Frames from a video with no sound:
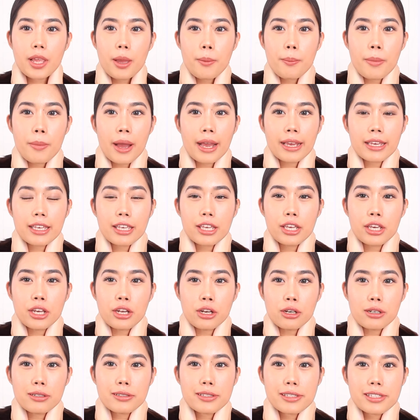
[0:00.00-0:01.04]
my
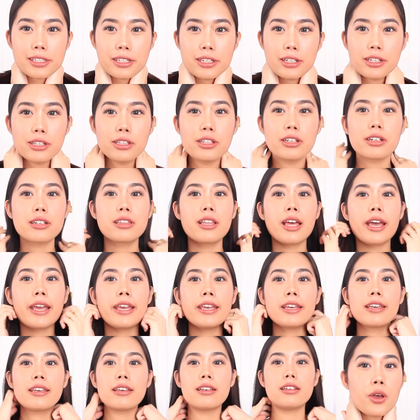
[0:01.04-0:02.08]
ears look
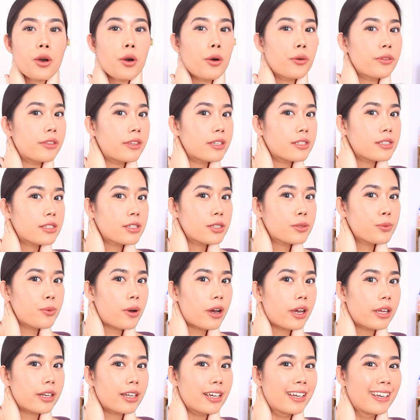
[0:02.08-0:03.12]
like. So this is
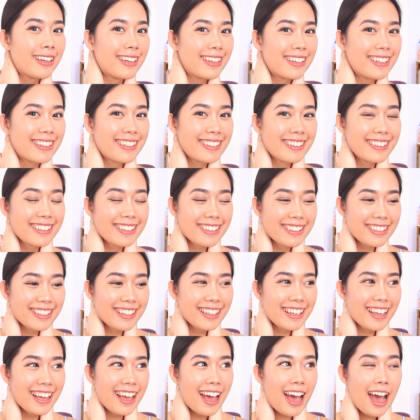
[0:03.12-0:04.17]
what
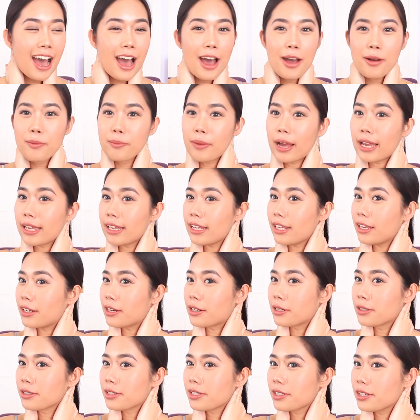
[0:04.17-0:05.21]
my
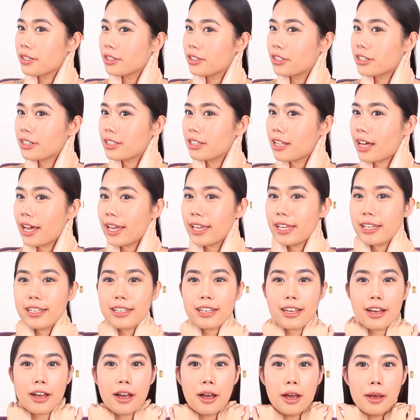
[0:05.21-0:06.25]
ears look
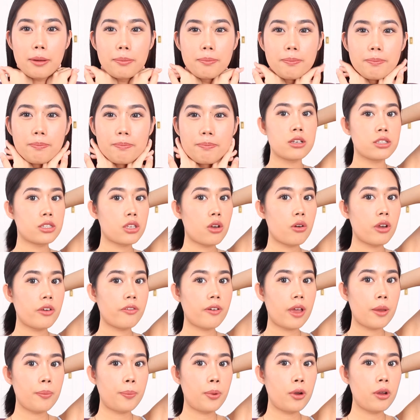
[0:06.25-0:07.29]
like. So if
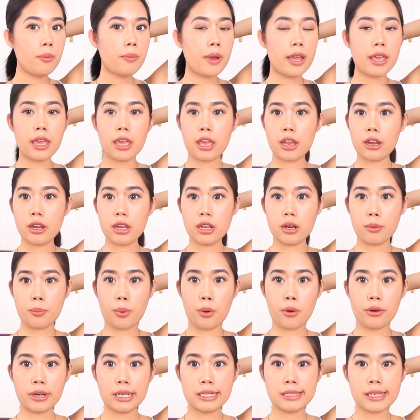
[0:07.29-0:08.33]
I put my hair in a
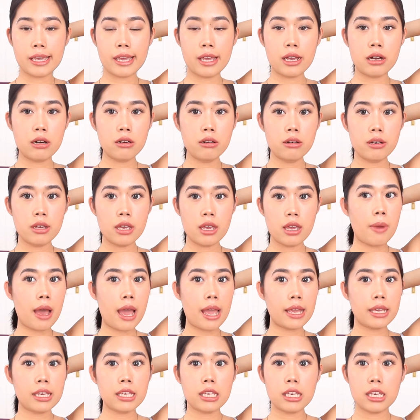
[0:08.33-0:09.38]
ponytail,
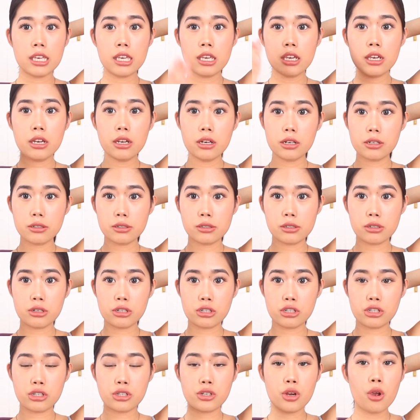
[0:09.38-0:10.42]
my ears
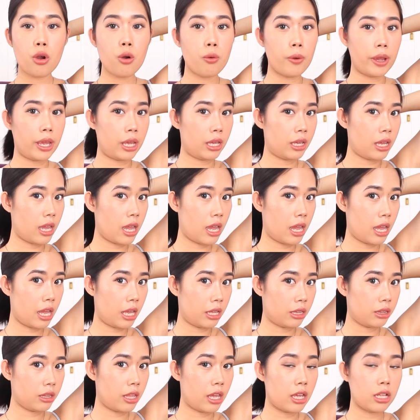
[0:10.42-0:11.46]
are showing
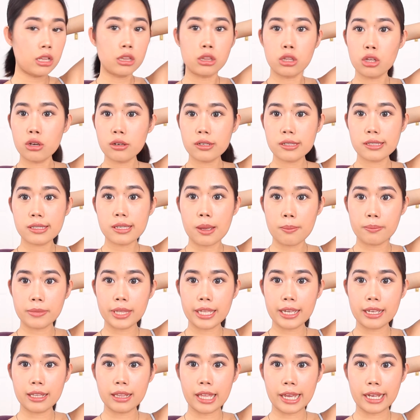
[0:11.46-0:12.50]
and they look
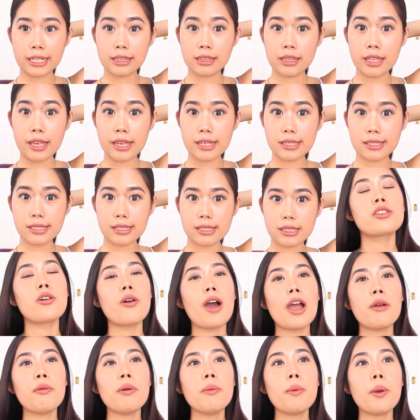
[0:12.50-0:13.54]
something like this. So
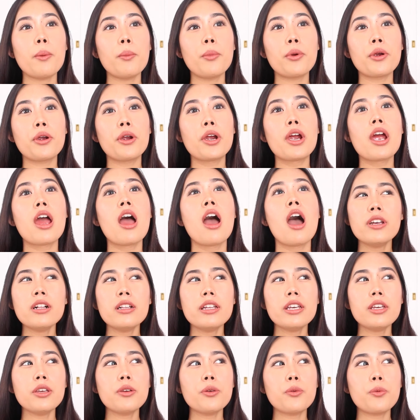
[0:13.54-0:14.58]
I remember
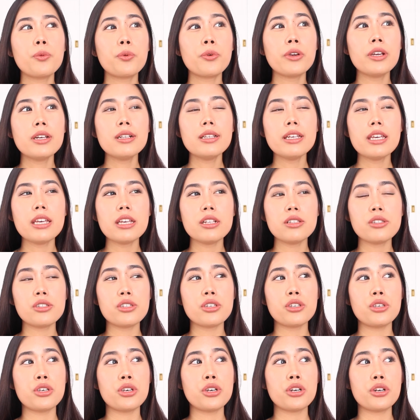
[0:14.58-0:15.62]
feeling really
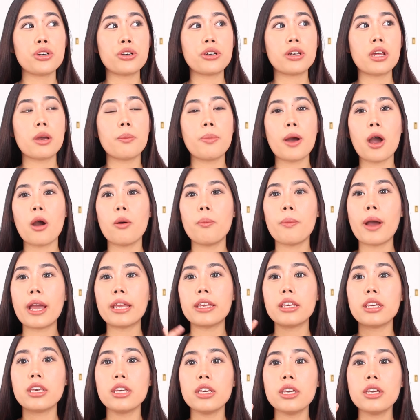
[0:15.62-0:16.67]
insecure about
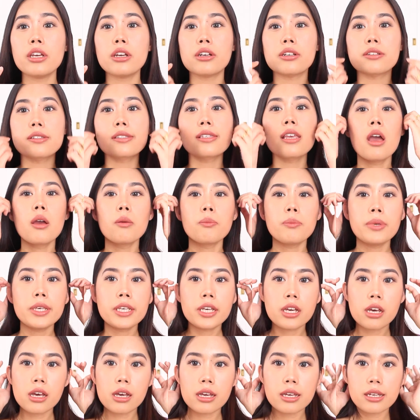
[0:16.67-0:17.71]
my ears
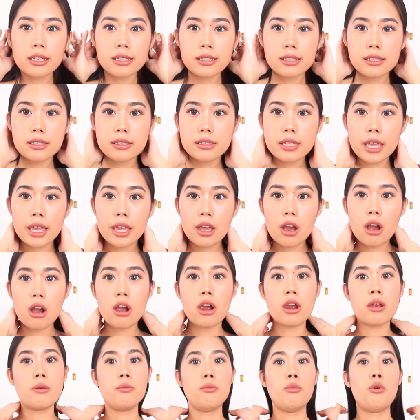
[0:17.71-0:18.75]
because they
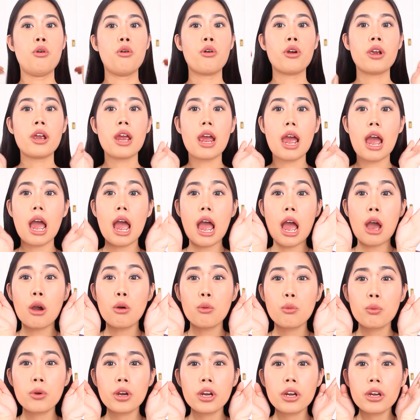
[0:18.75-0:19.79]
are more
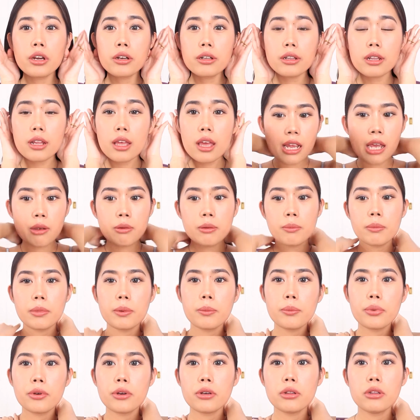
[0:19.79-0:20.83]
outward. And I
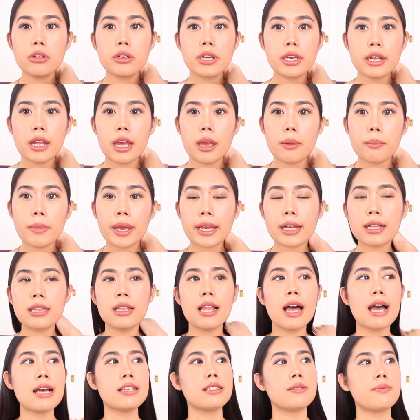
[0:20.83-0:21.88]
remember looking at my
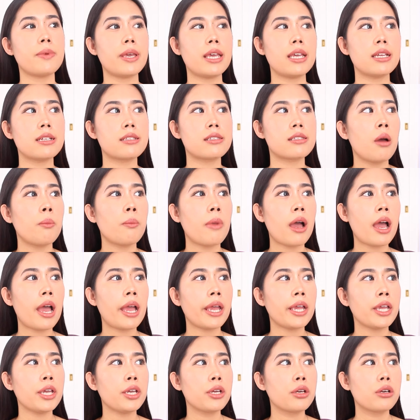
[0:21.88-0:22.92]
classmates,
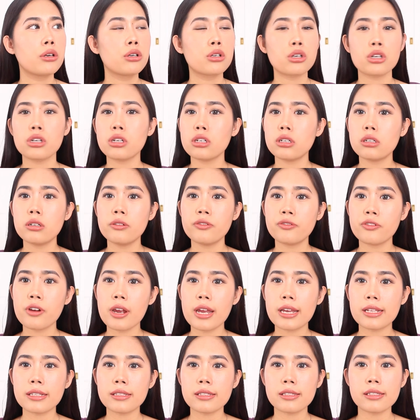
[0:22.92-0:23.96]
my
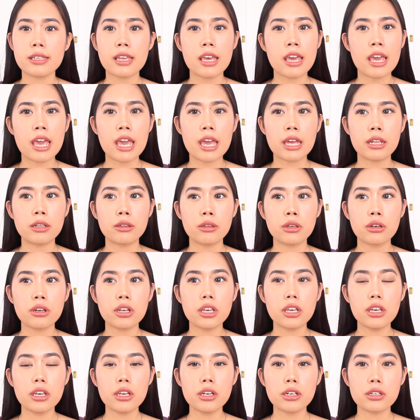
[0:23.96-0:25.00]
girlfriends, and their
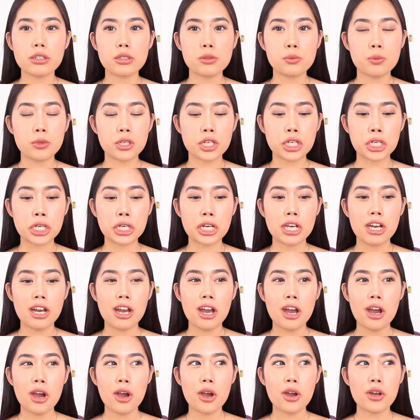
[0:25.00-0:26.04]
ears were
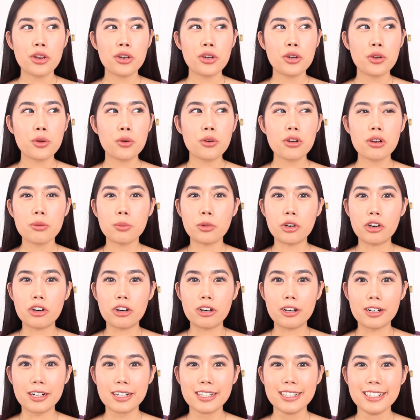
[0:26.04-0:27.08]

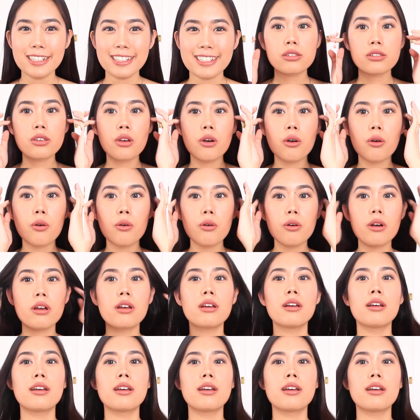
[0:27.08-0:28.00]
normal. So